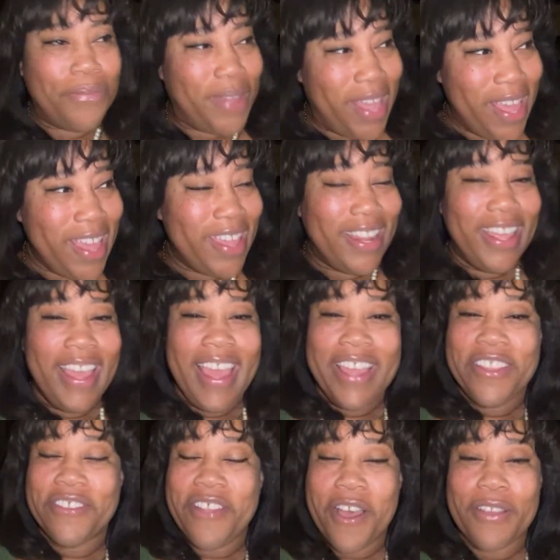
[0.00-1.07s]

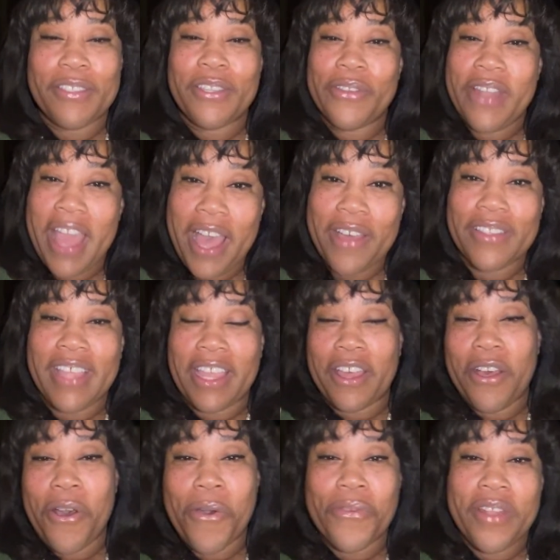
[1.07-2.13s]
What? So now it's like a
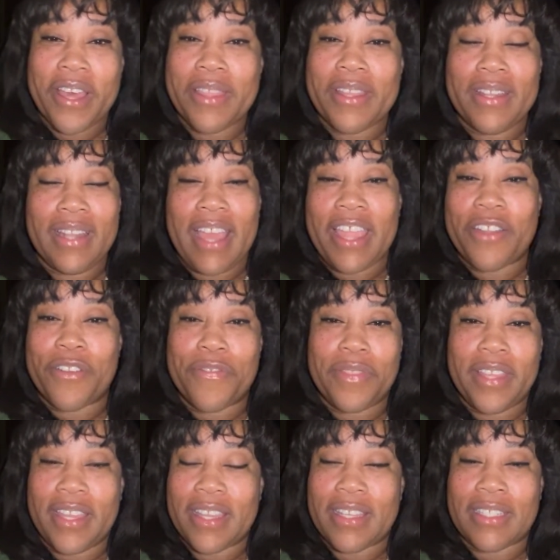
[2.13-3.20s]
whole nother layer of
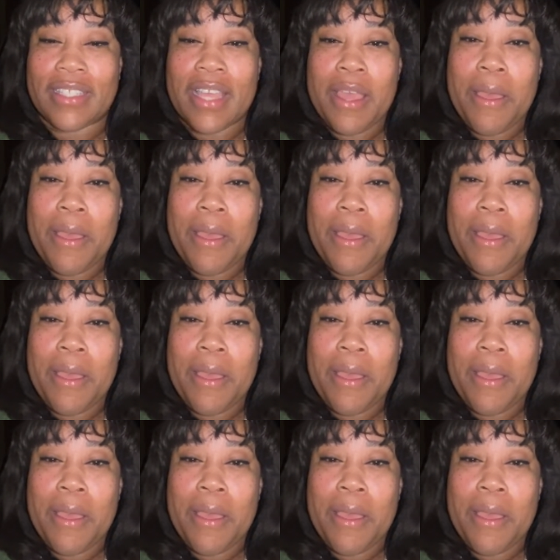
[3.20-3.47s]
things.